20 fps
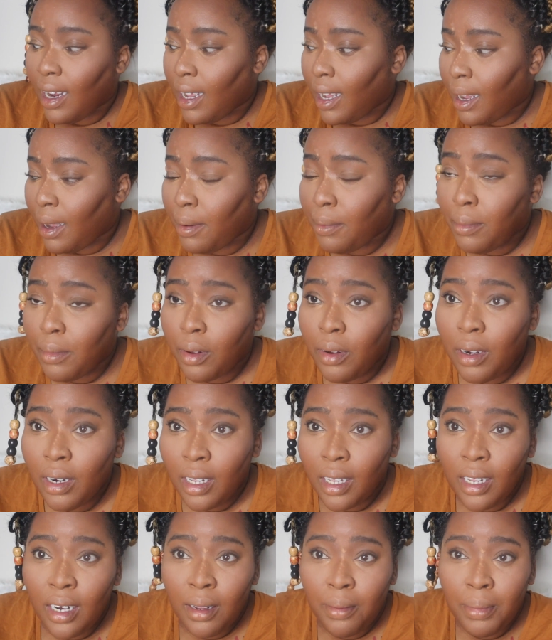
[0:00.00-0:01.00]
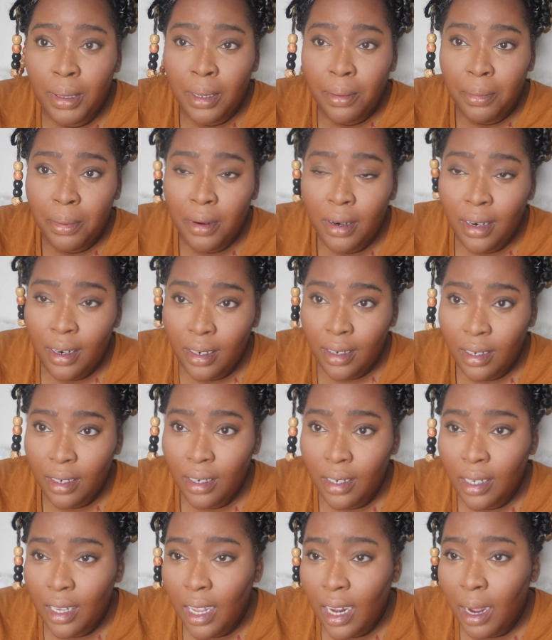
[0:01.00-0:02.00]
or your concealers or
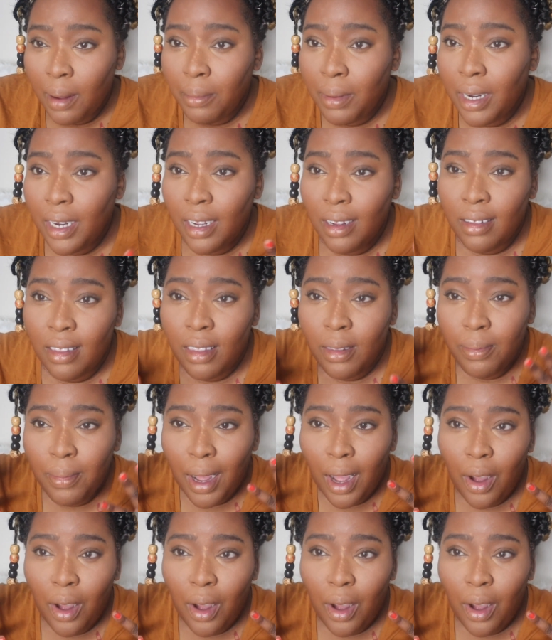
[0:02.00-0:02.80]
foundation.